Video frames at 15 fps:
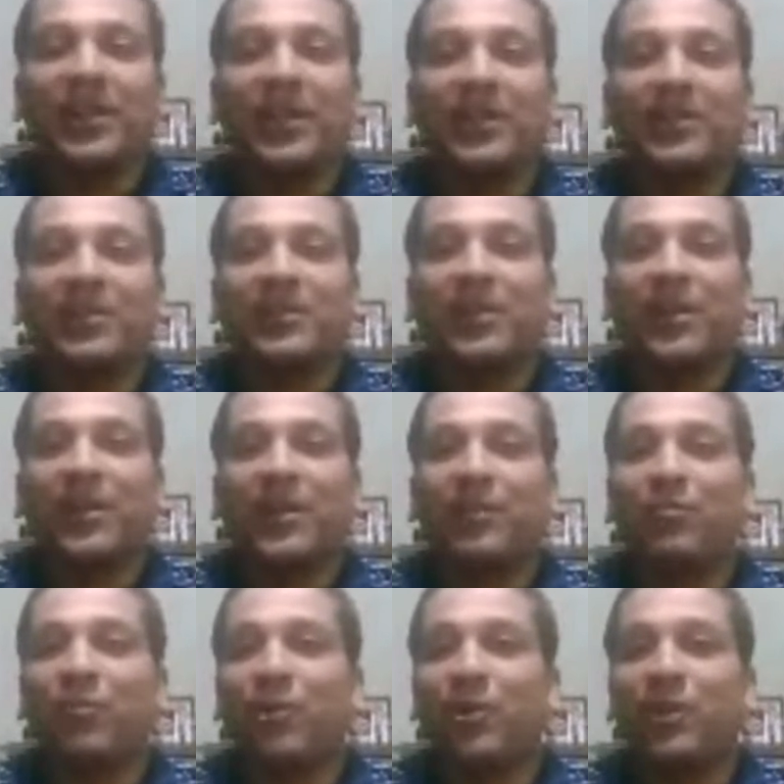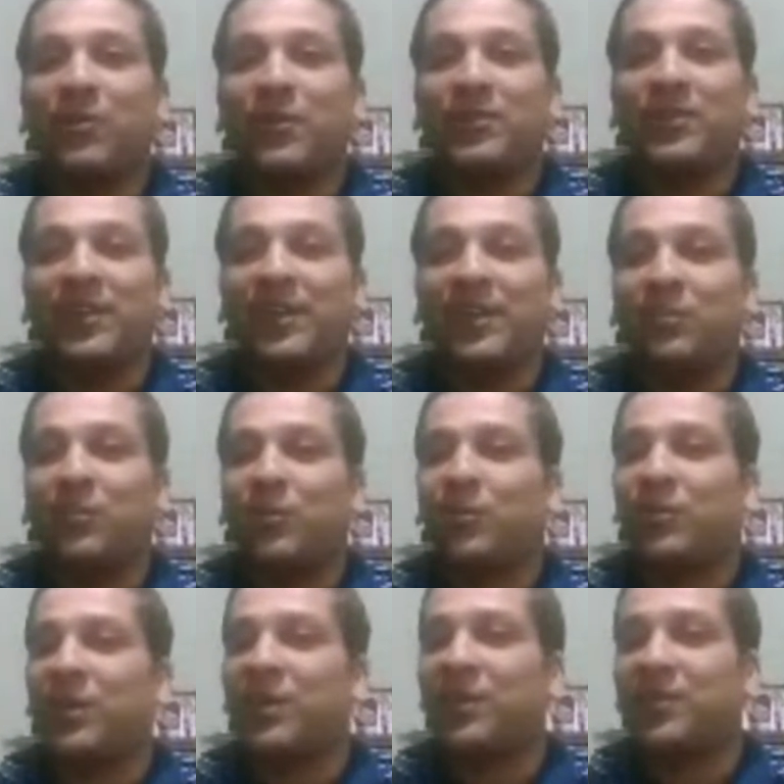30-40%
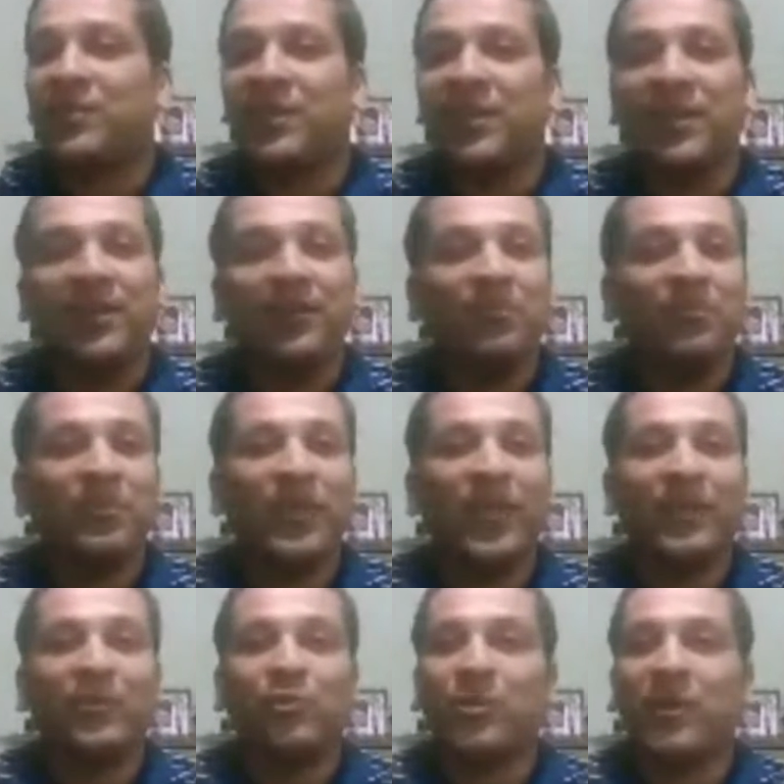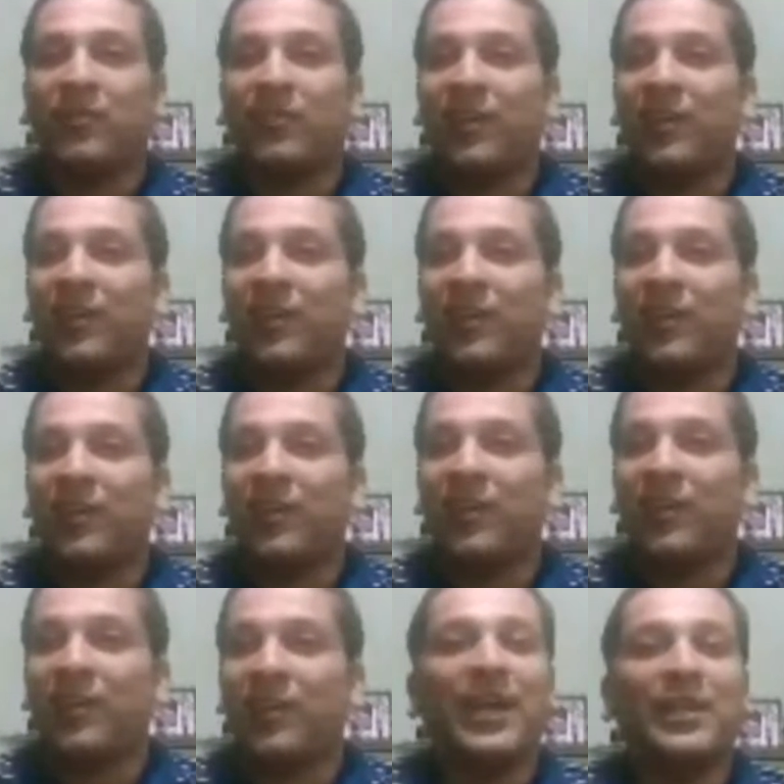improvement is there thanks to my wife
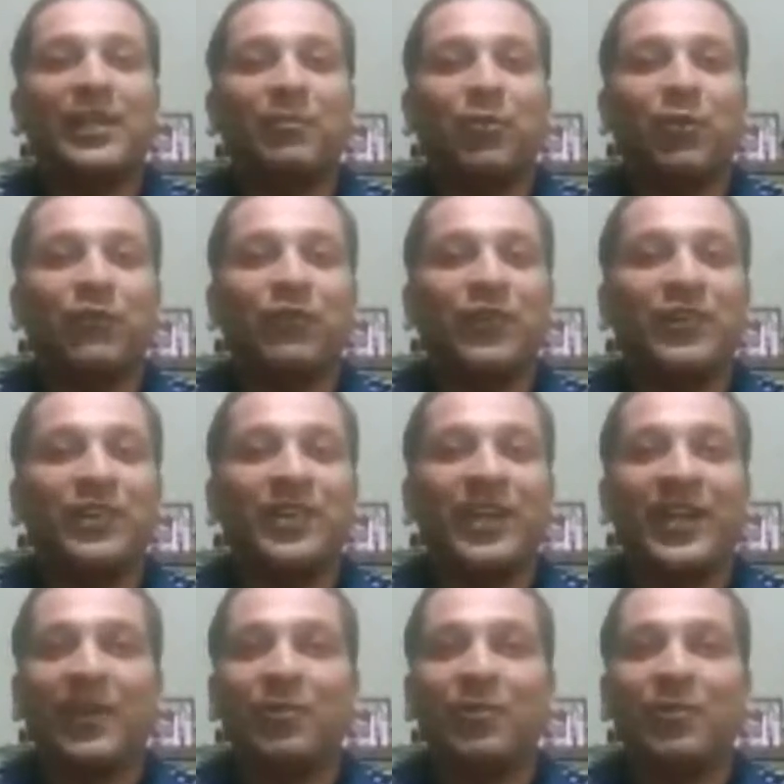and the profession that I